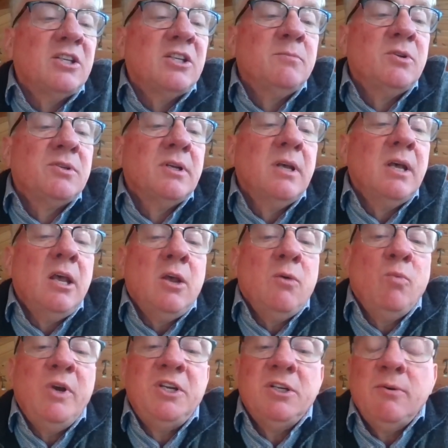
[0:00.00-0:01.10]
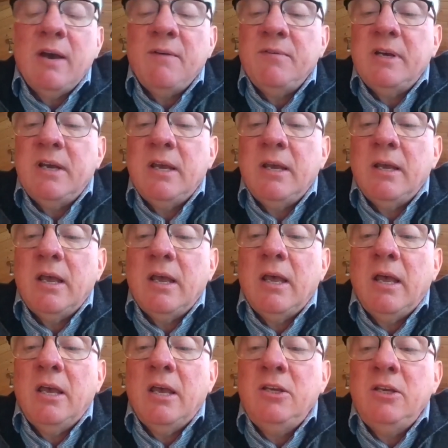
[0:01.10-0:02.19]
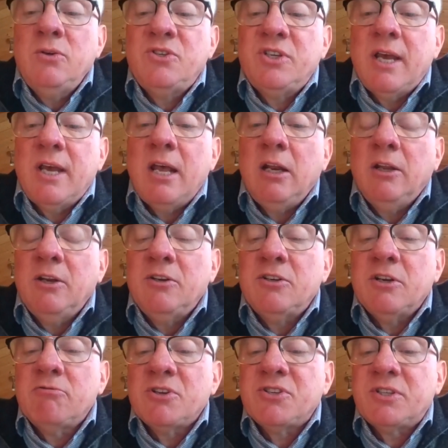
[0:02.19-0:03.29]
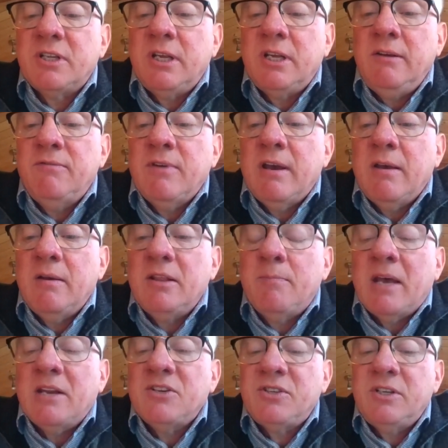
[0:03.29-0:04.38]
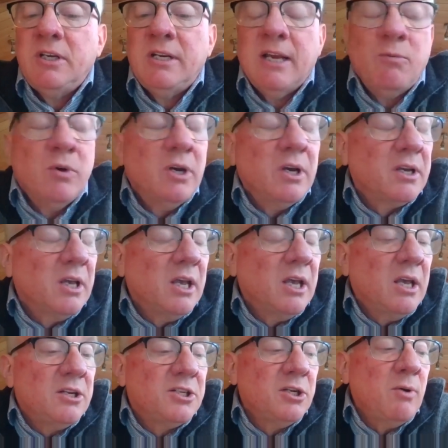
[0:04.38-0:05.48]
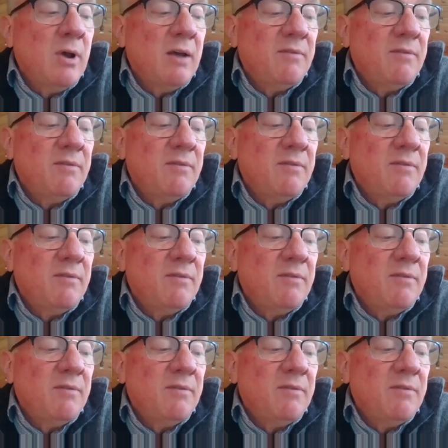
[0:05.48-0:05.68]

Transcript: thanks, Moussa. We do have it. Mm-hmm. UCL and across the the Panacea network do